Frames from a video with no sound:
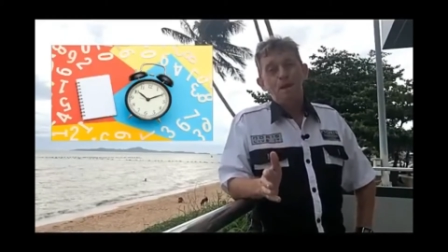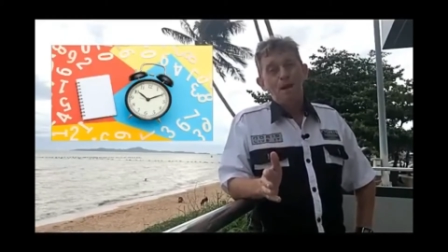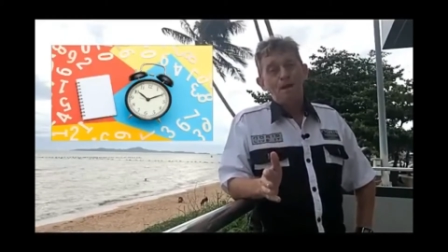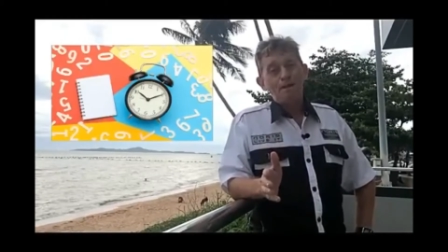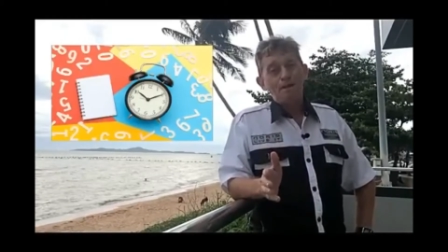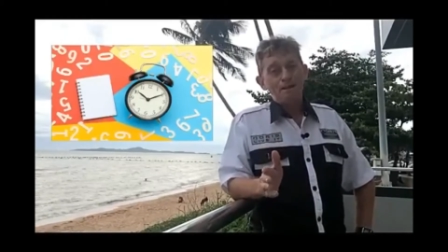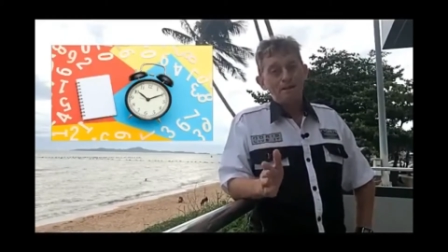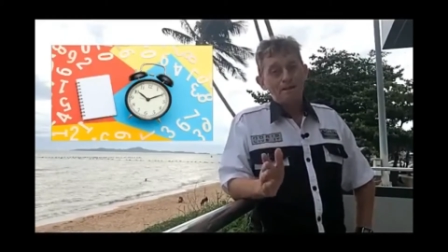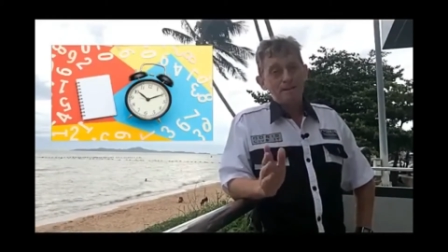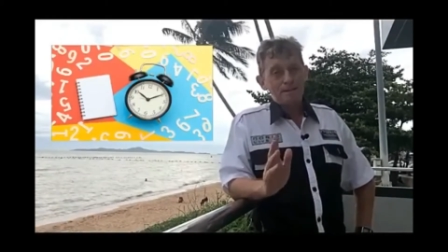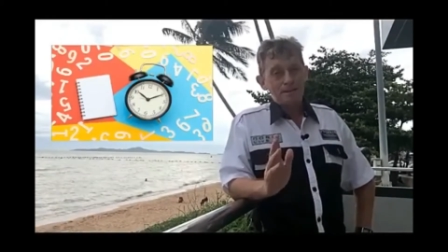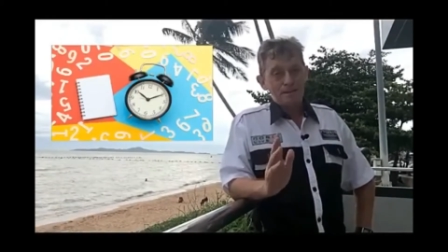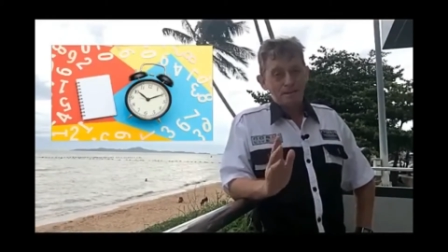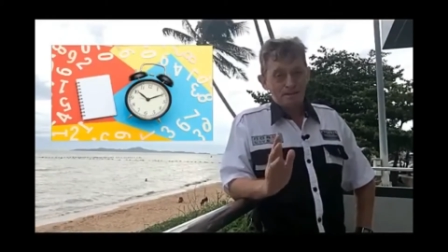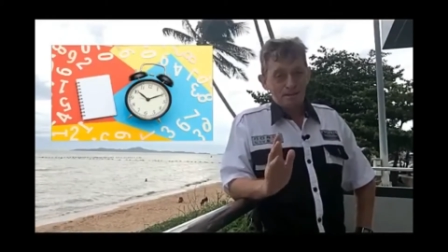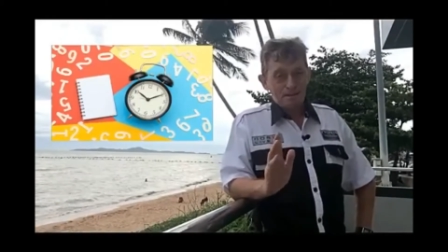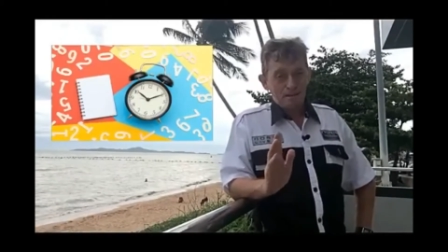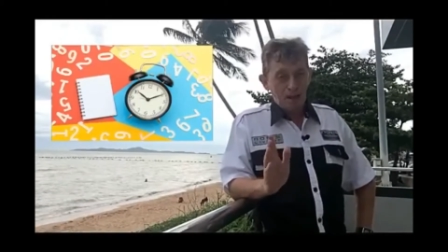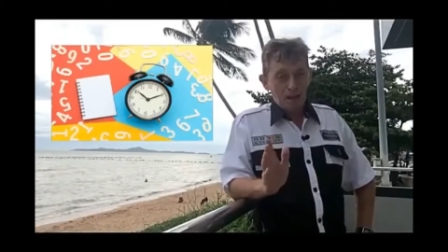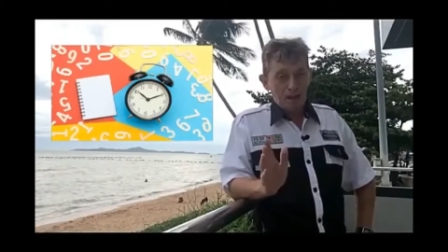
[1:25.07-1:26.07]
and that
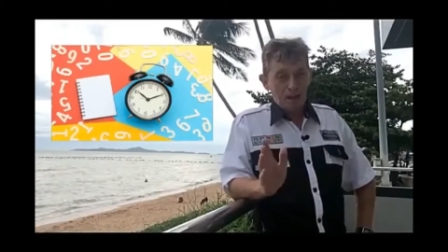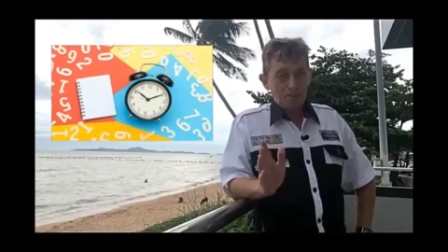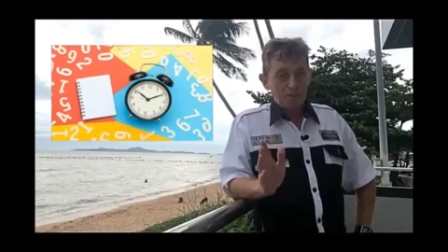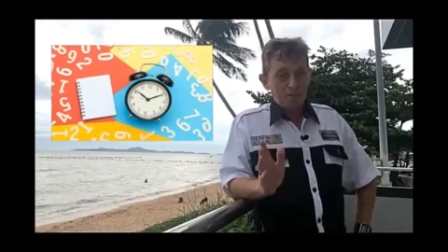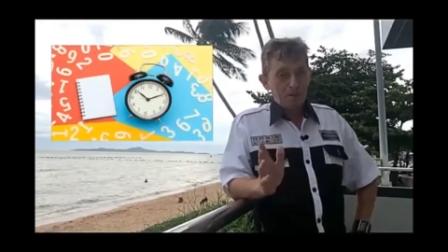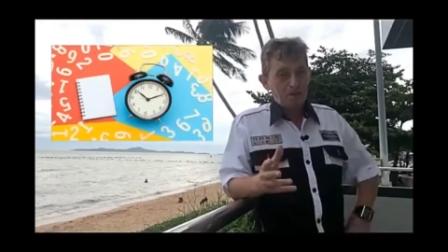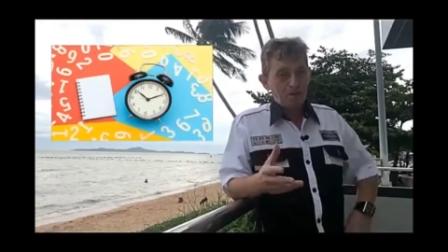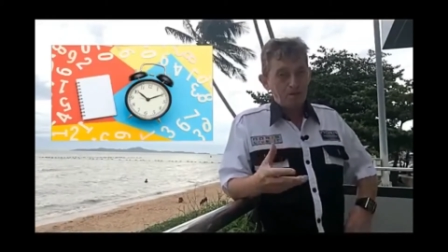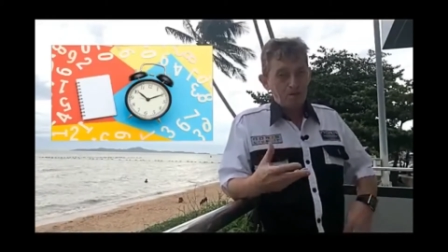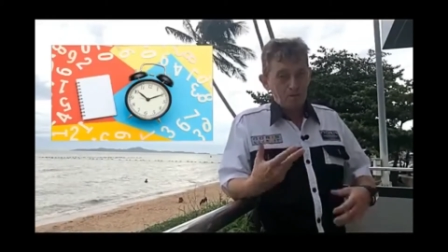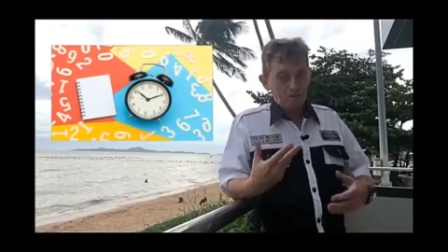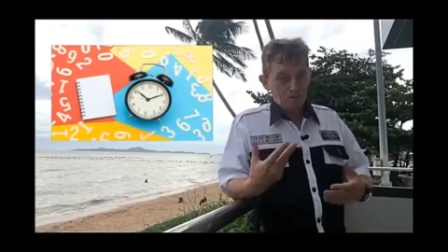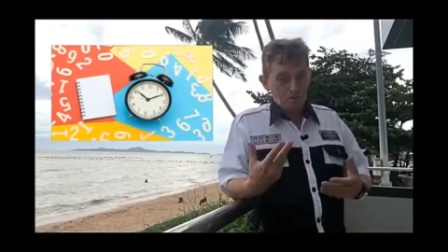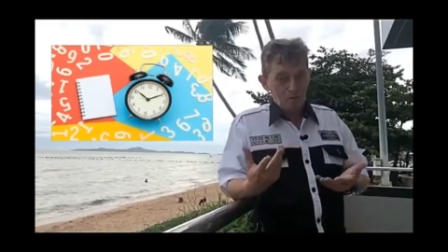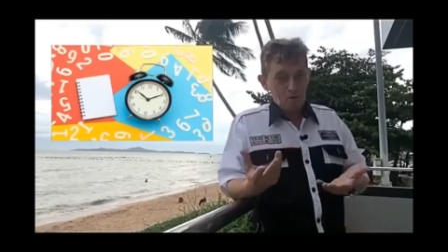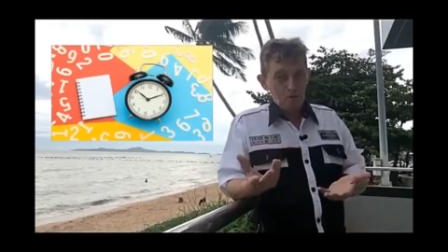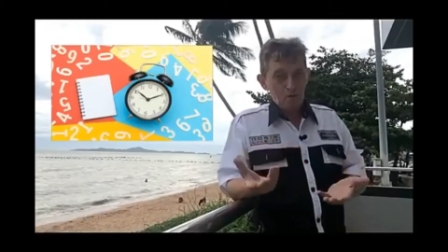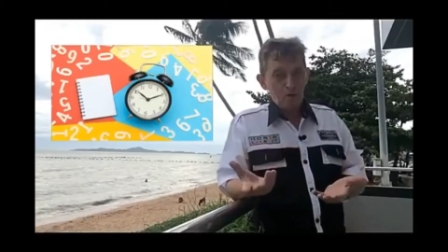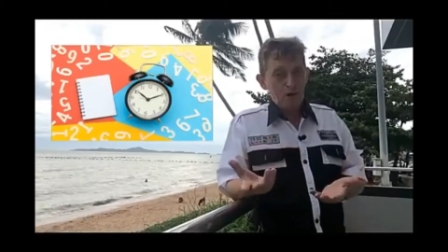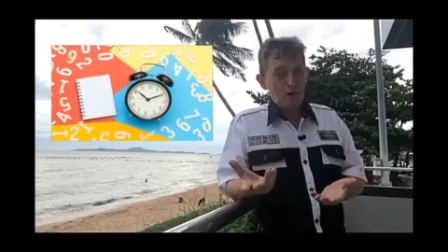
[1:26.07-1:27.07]
is time that
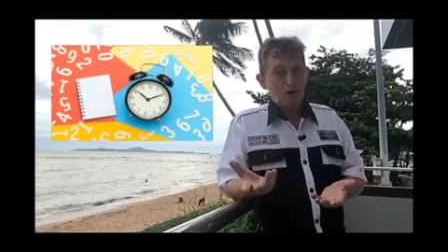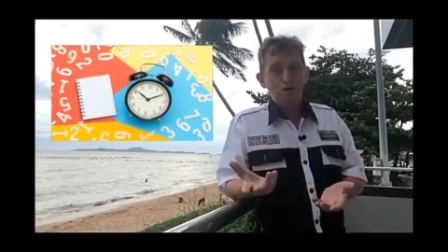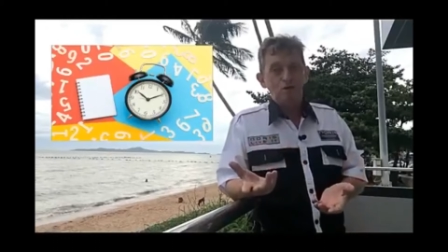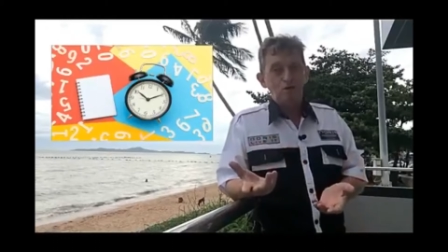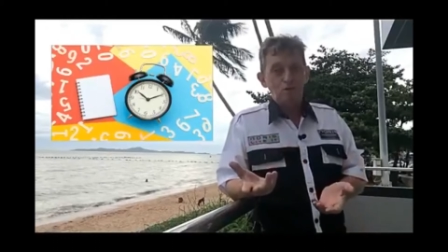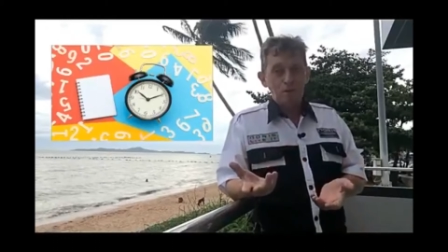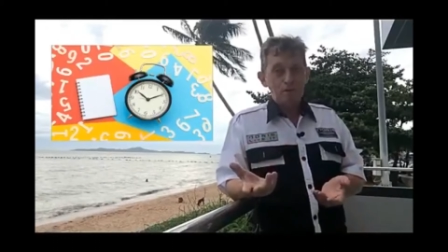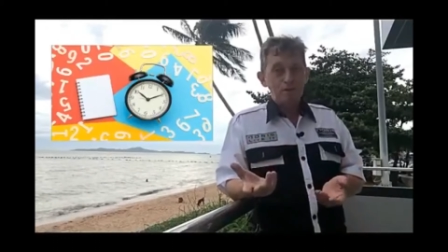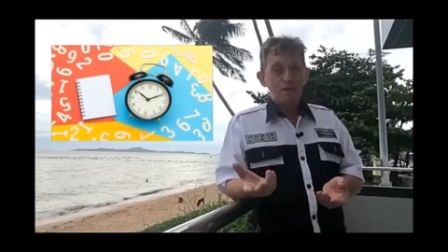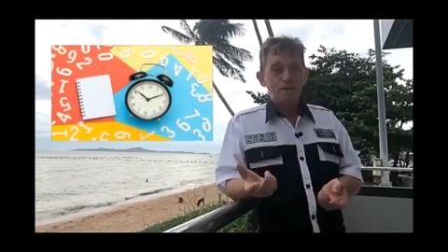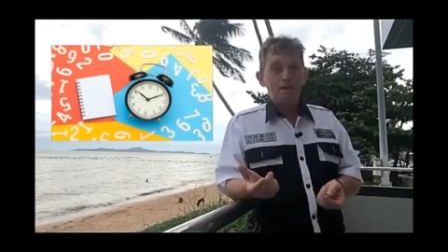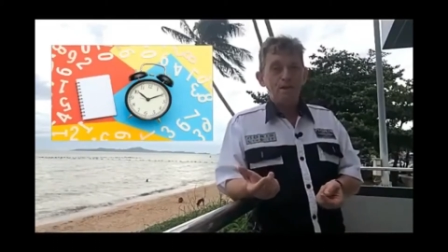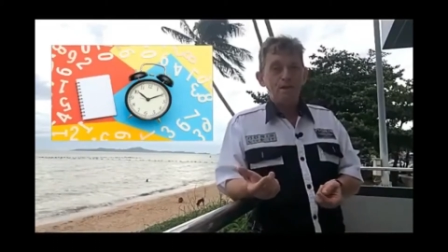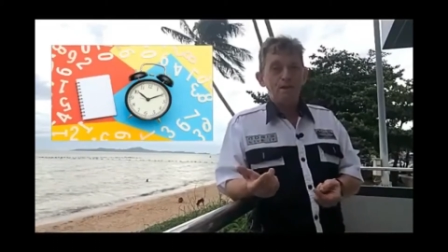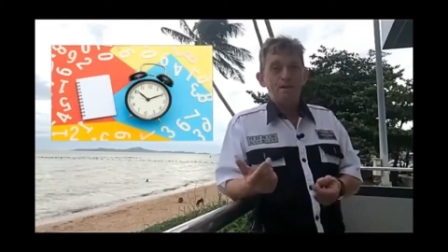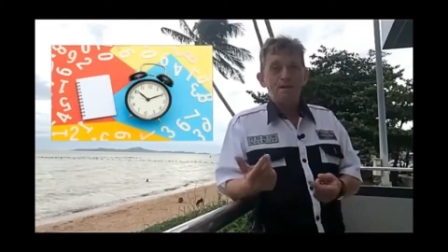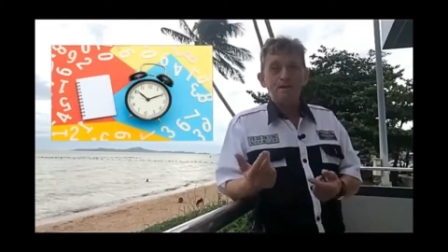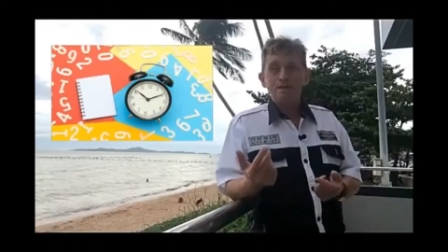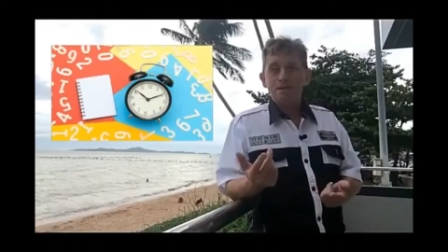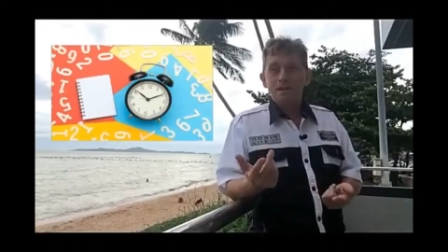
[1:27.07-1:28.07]
you are not wasting
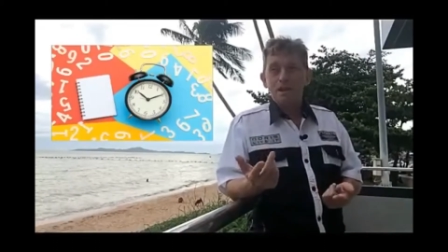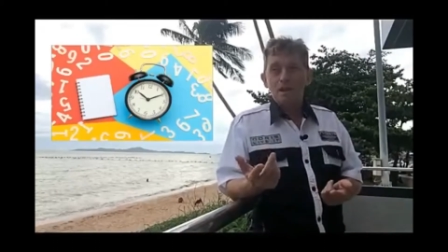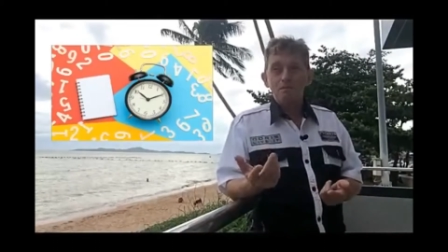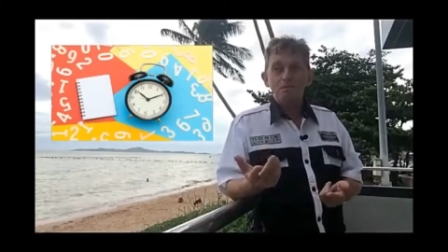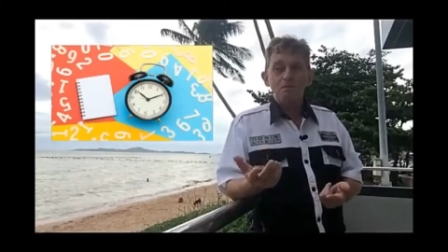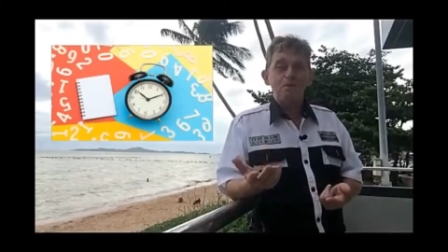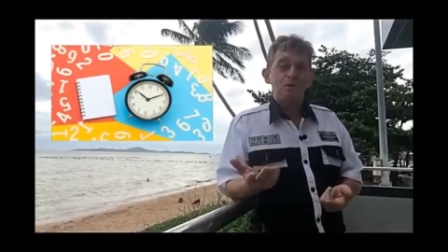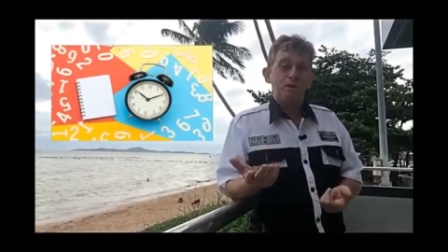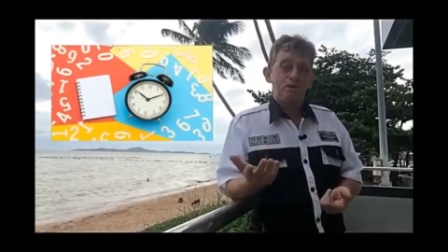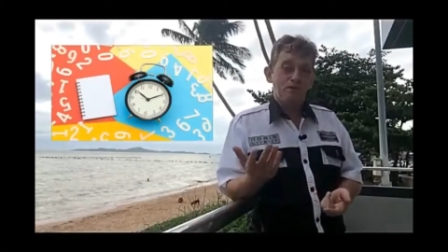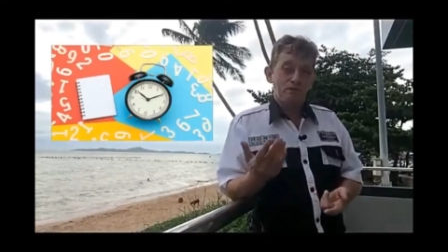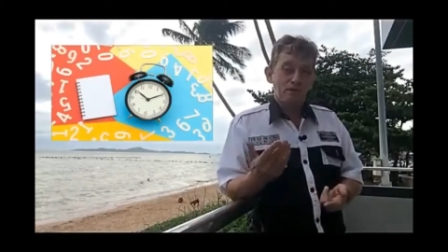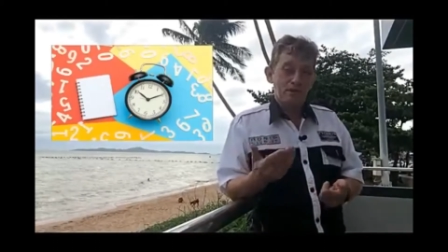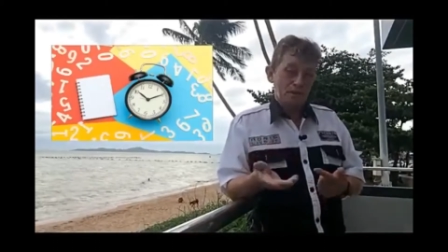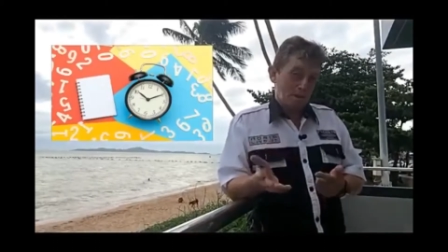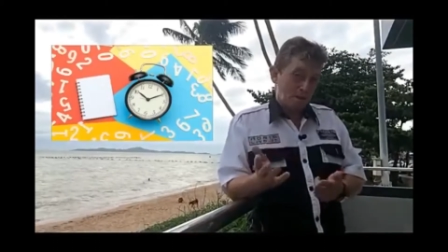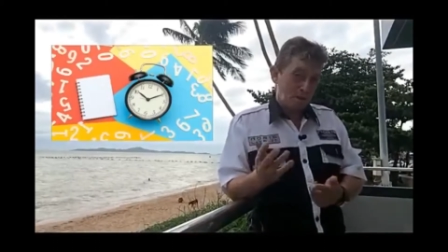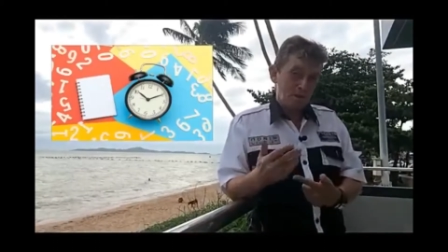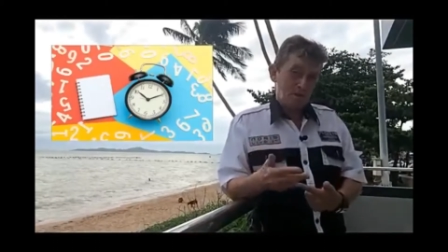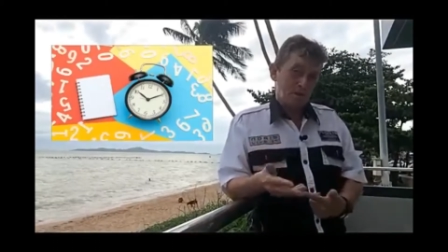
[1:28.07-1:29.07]
that is time you
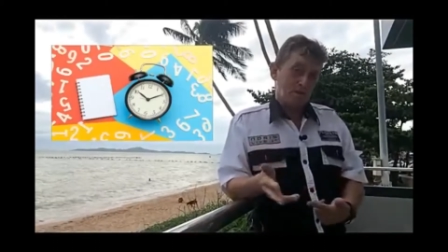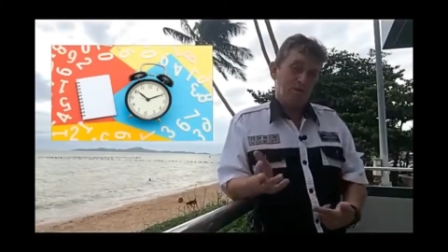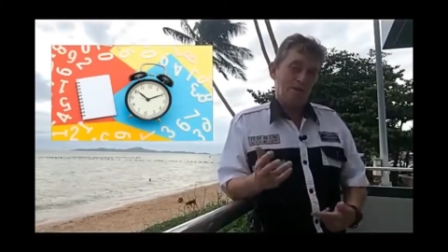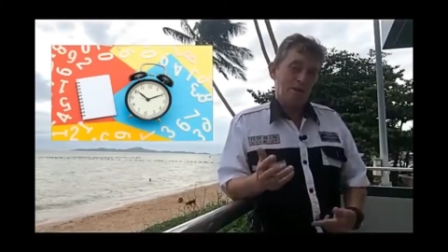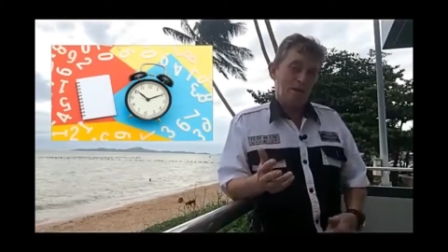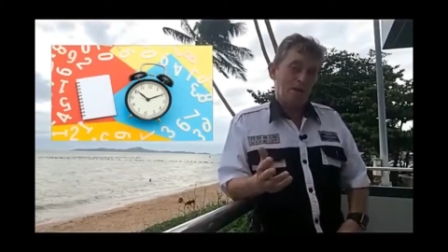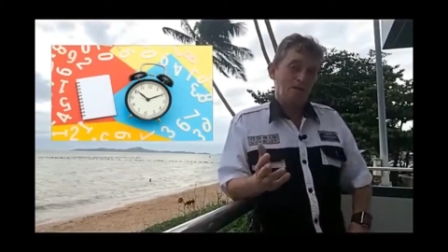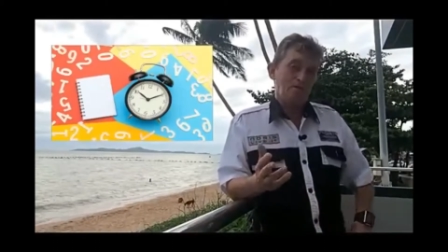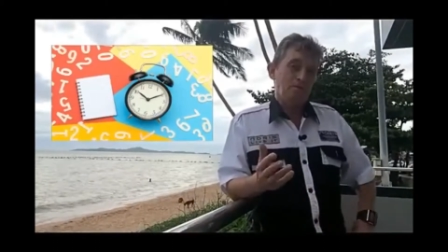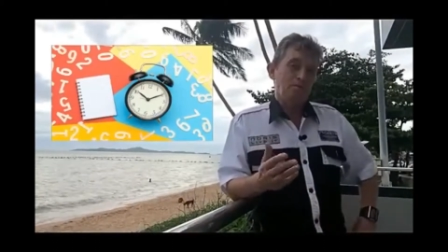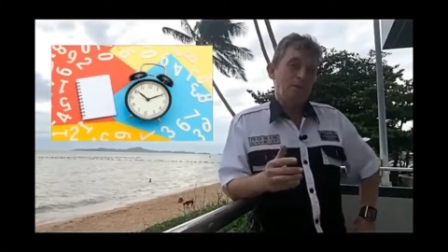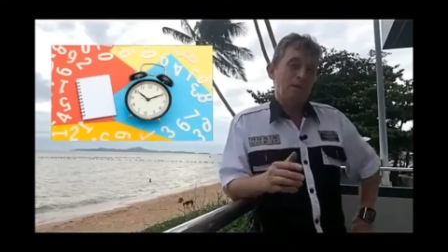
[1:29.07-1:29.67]
invest in yourself